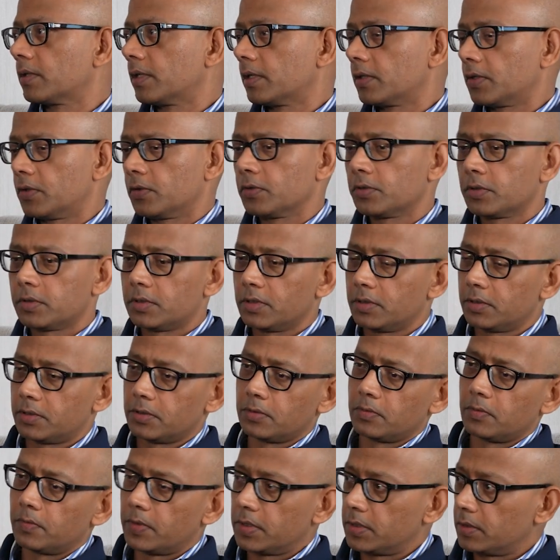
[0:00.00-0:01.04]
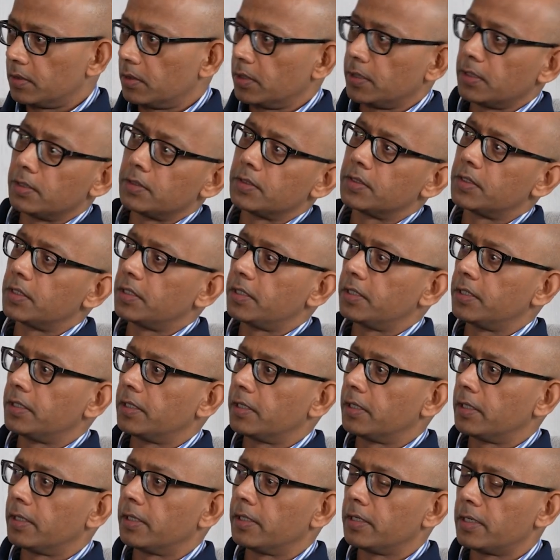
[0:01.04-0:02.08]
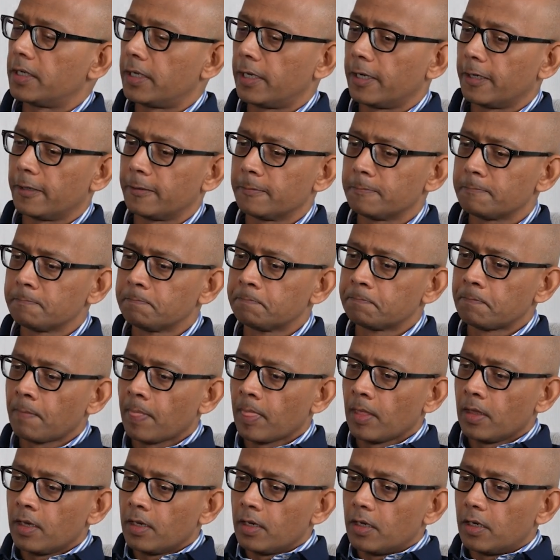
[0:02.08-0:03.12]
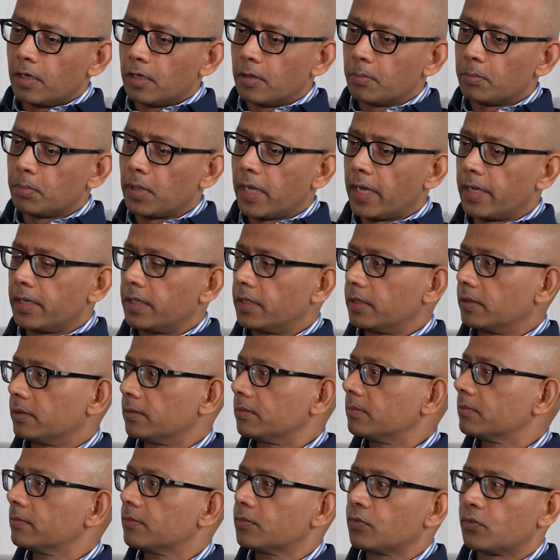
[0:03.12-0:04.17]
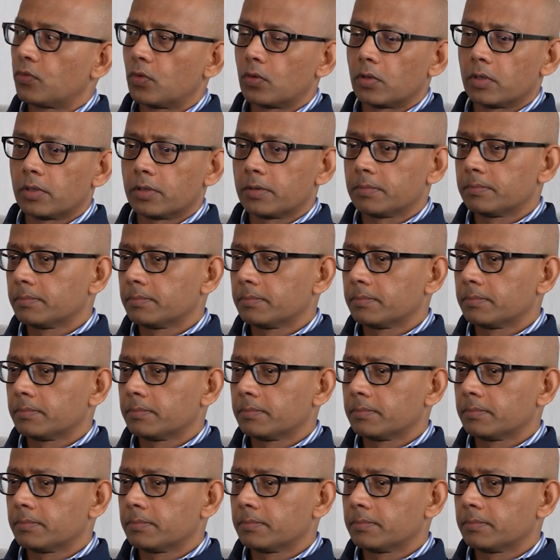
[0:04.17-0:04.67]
That goes into resiliency and planning for